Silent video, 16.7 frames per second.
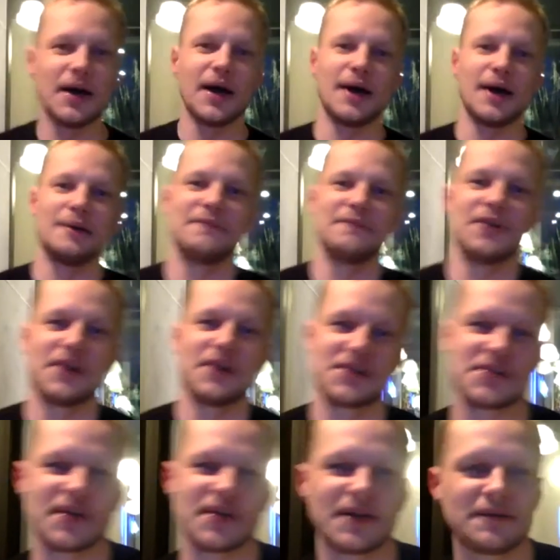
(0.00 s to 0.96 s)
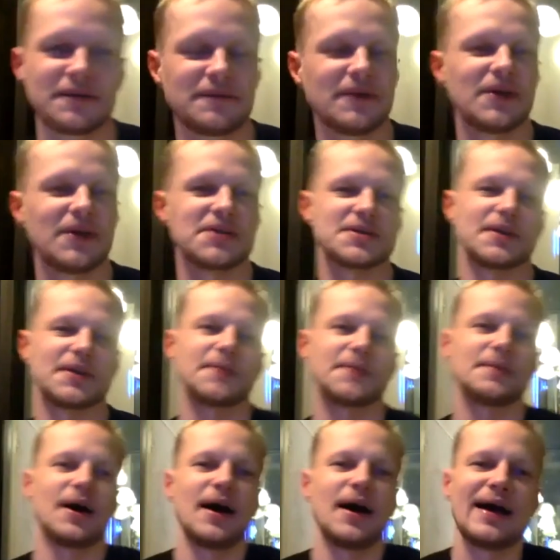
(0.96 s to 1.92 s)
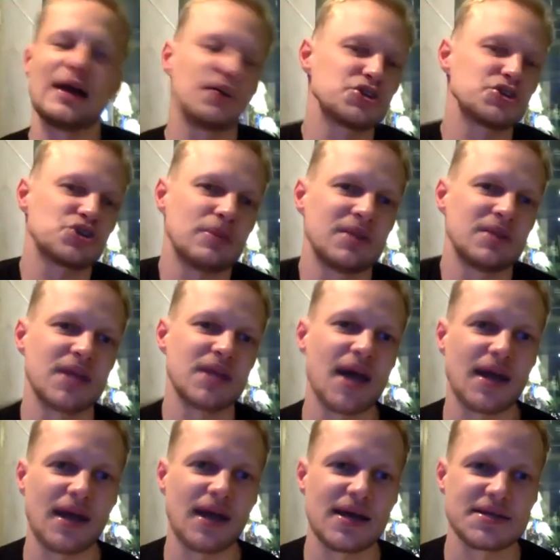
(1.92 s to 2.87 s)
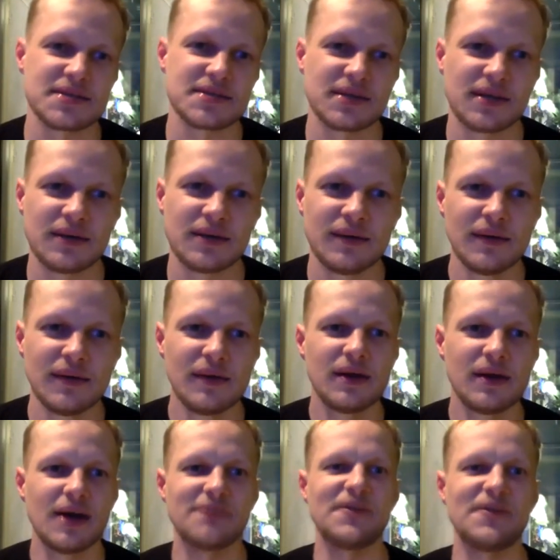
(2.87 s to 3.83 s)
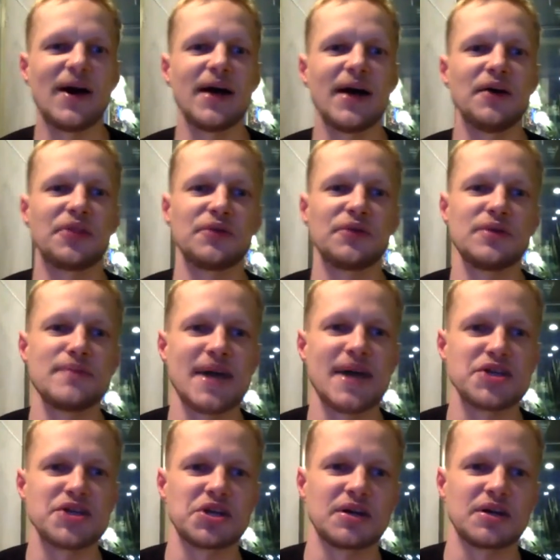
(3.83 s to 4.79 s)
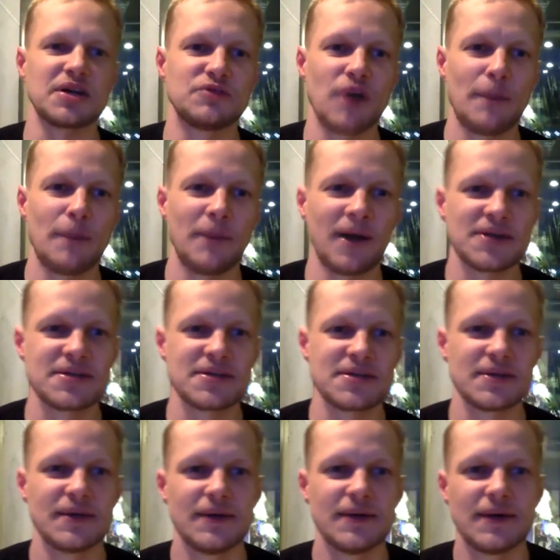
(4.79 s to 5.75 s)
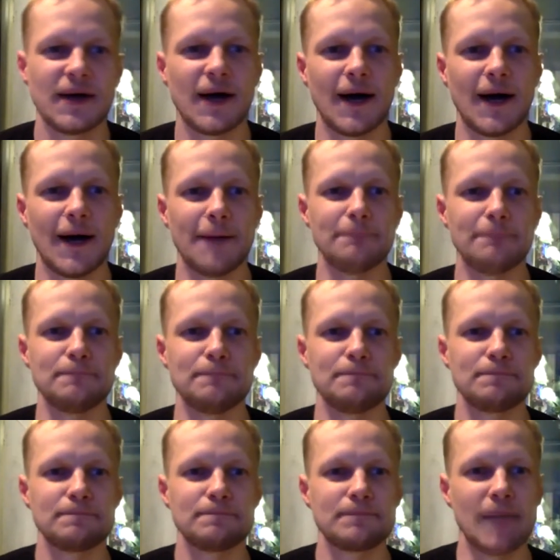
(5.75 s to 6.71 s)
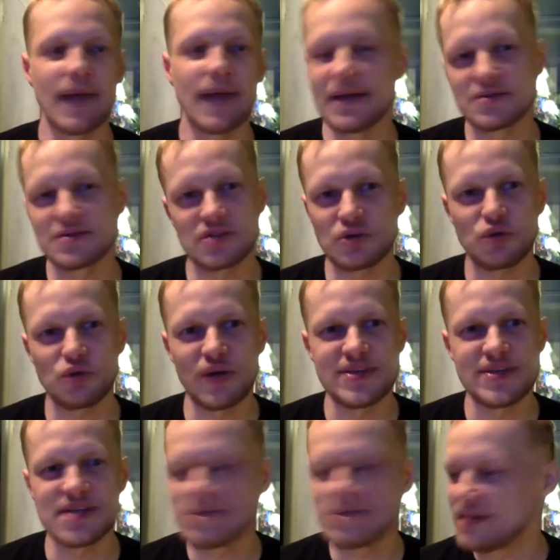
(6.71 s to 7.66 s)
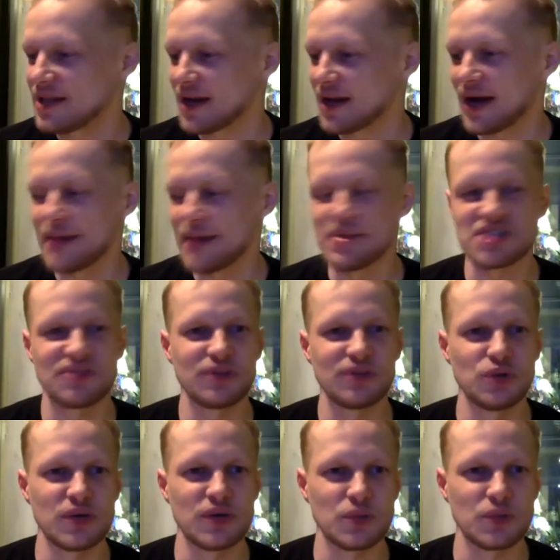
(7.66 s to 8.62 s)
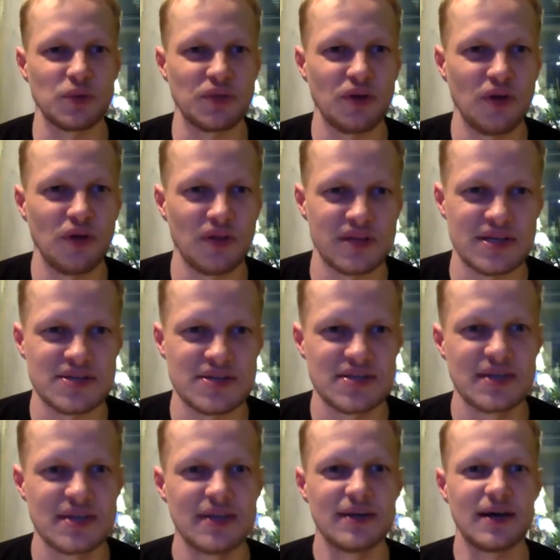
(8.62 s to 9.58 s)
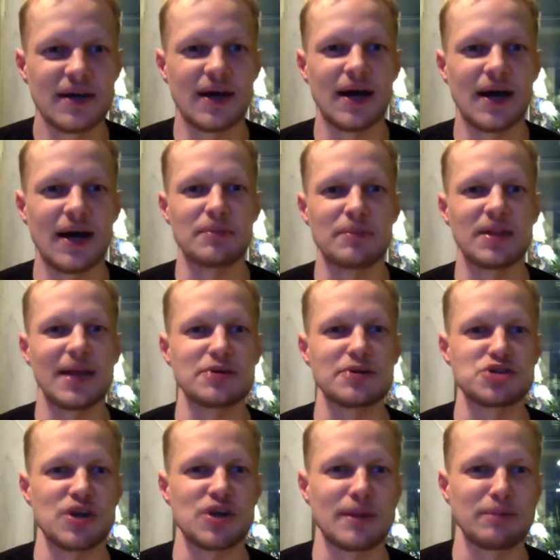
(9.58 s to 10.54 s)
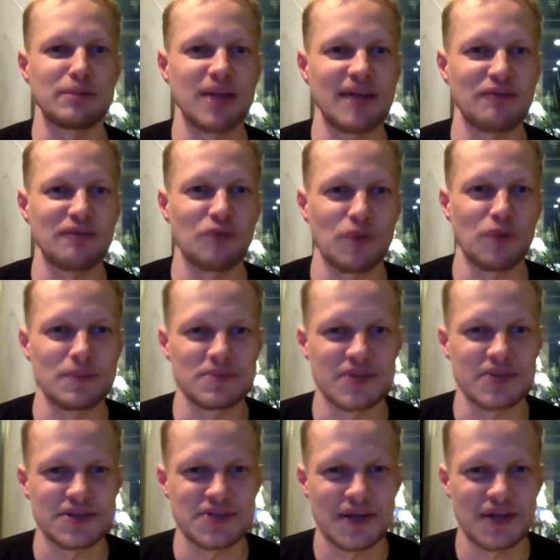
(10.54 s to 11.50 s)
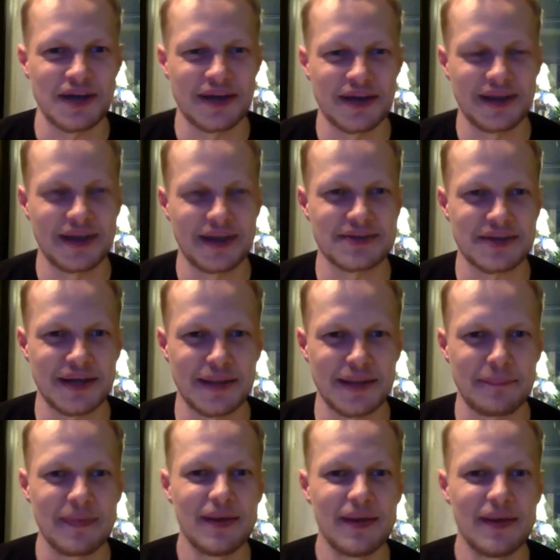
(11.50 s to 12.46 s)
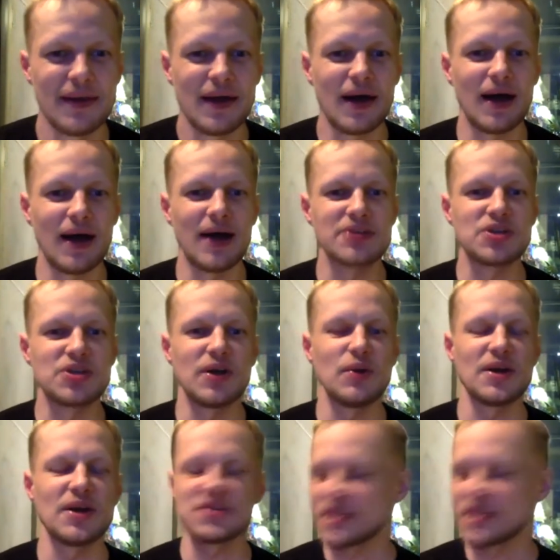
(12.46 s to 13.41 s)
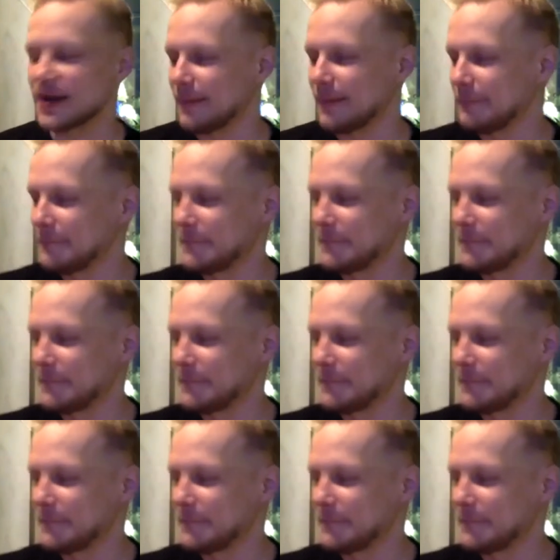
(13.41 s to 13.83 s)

Um, very exciting, very exciting. Uh, and I'll distribute that as a, a file through the magic of Dropbox. Um, and it's crazy to me that I'm as fluent with all these Um, cloud sharing platforms as I as I am. Uh, Zoe, what else you got?